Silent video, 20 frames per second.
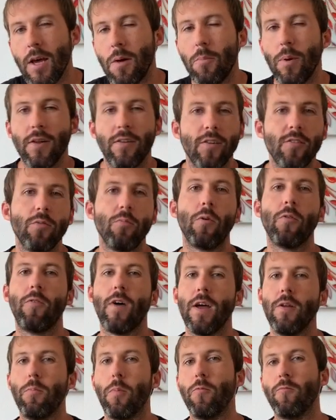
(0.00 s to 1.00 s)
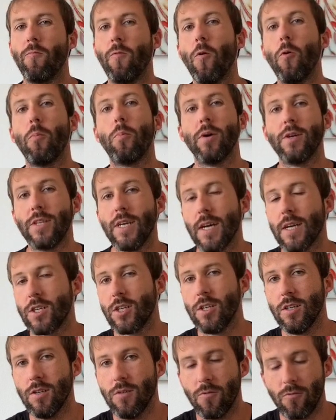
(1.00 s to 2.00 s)
but it doesn't provide full
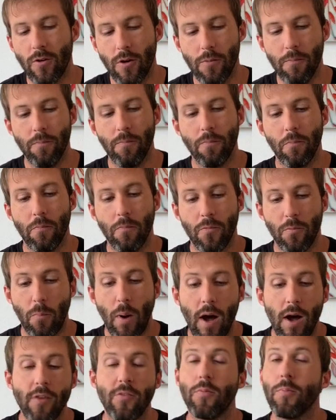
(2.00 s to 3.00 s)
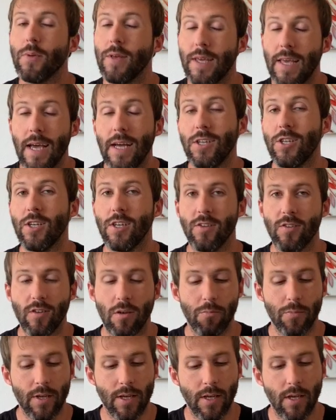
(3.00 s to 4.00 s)
protection from possibly catching
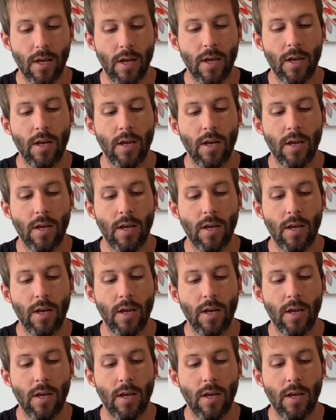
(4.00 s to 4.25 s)
something.